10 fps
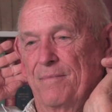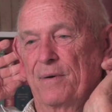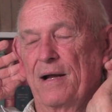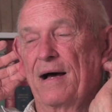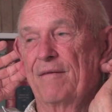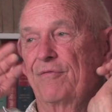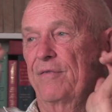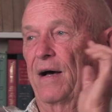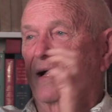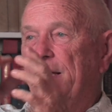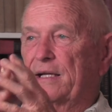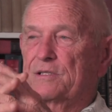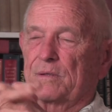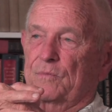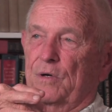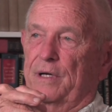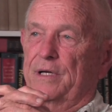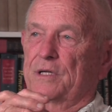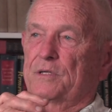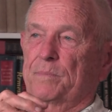But I had some
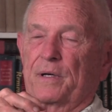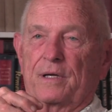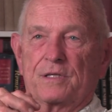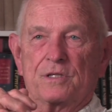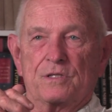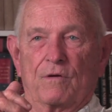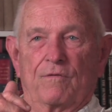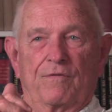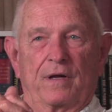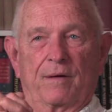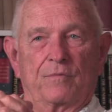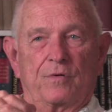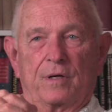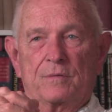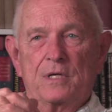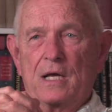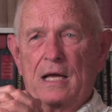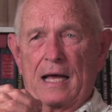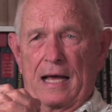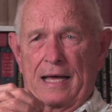great experiences on fam trips.
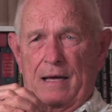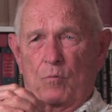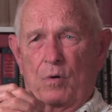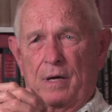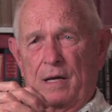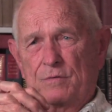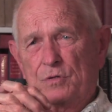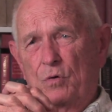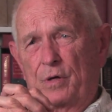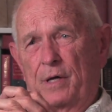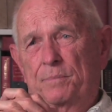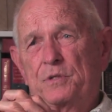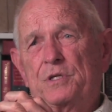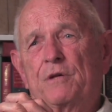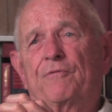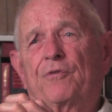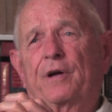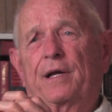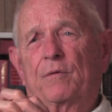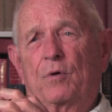I had one, I was going up to see
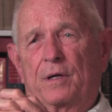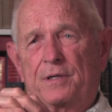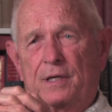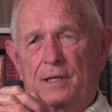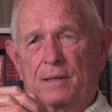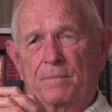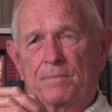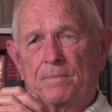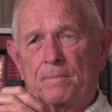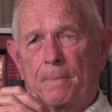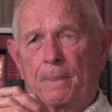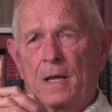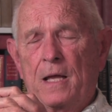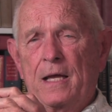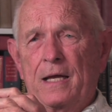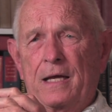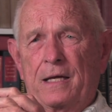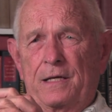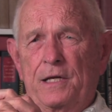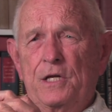Fred one time.
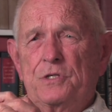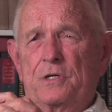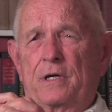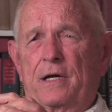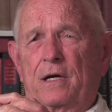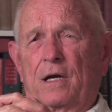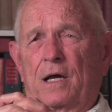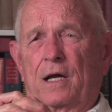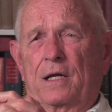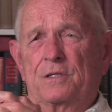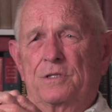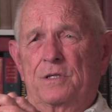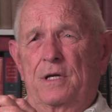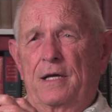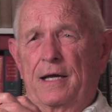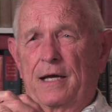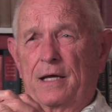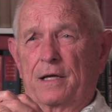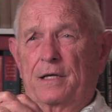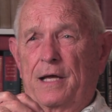And Eastern Airlines
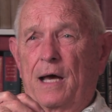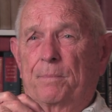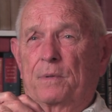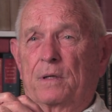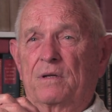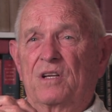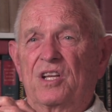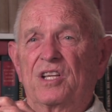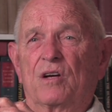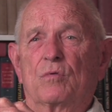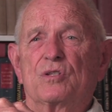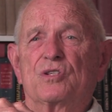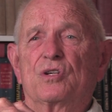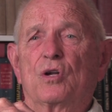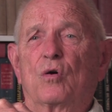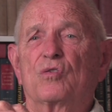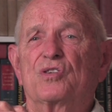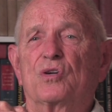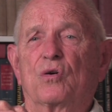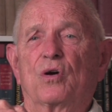had a captain that was
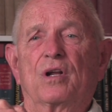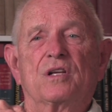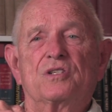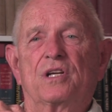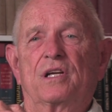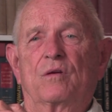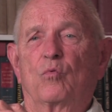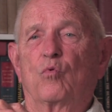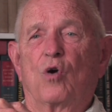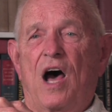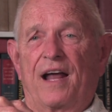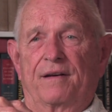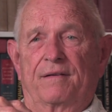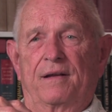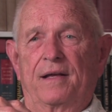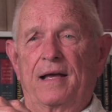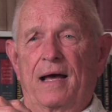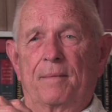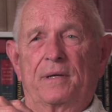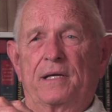notoriously rotten.
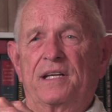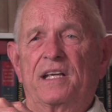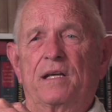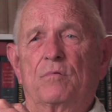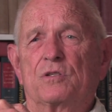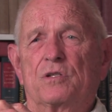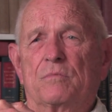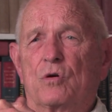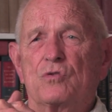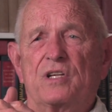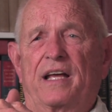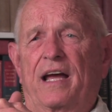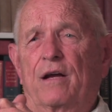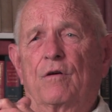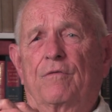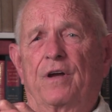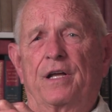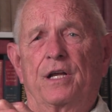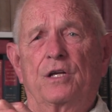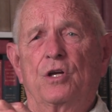I mean, he was the most
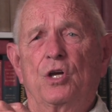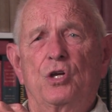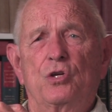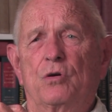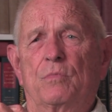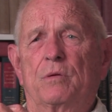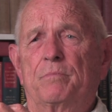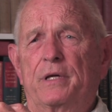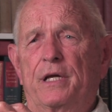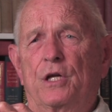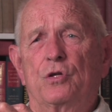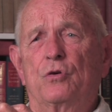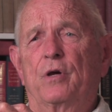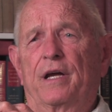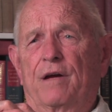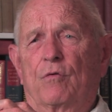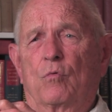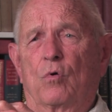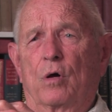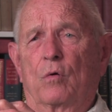aggravating human being you ever
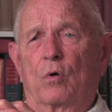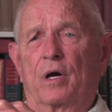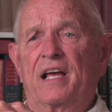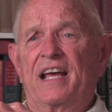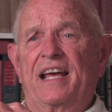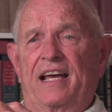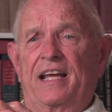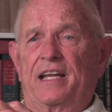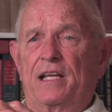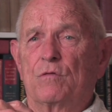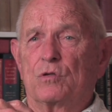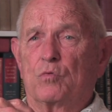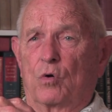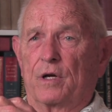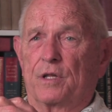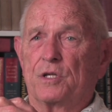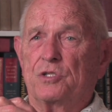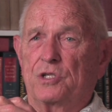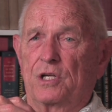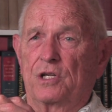want to work. And he was one of
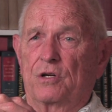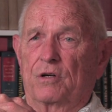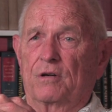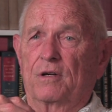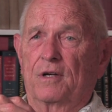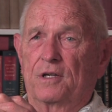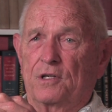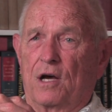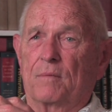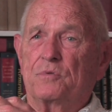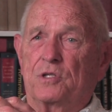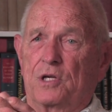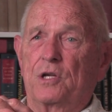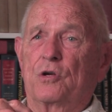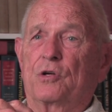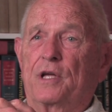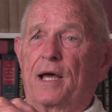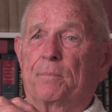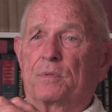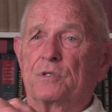the top senior
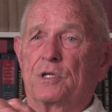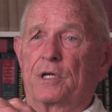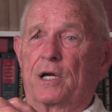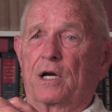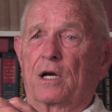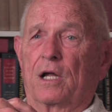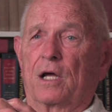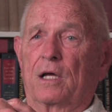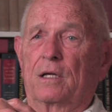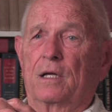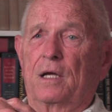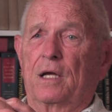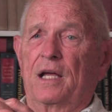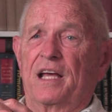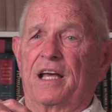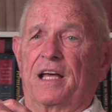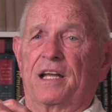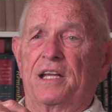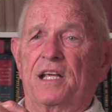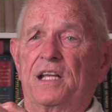captains in the airline. Mm-hmm.
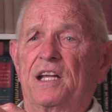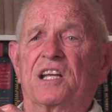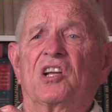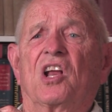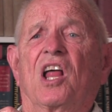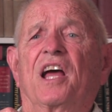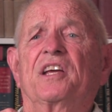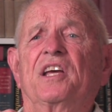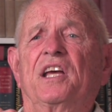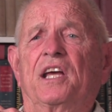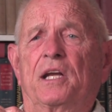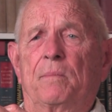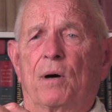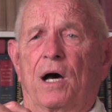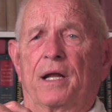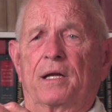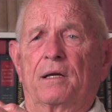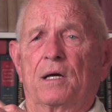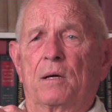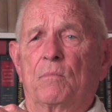And he didn't like anybody,
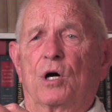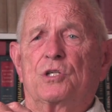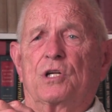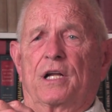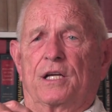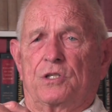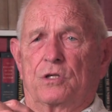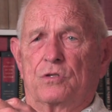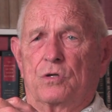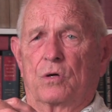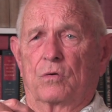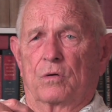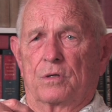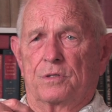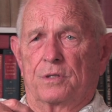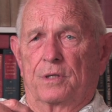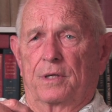much less controllers.